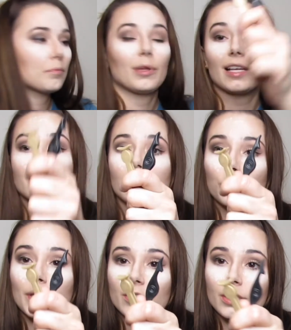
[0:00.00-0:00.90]
plastic
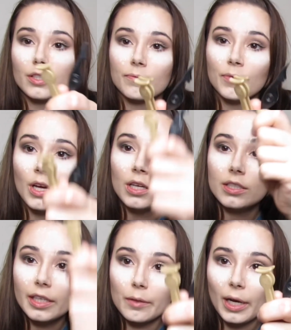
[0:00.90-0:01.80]
tweezers
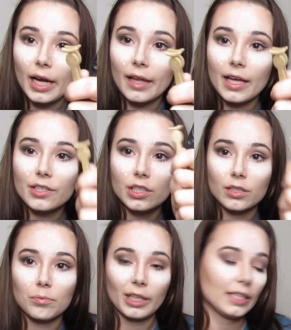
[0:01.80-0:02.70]
to get my eyelash
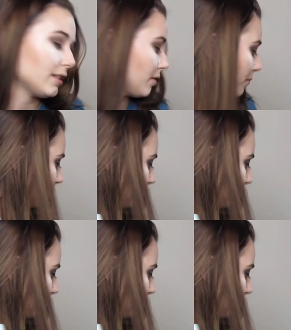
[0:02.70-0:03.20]
into place.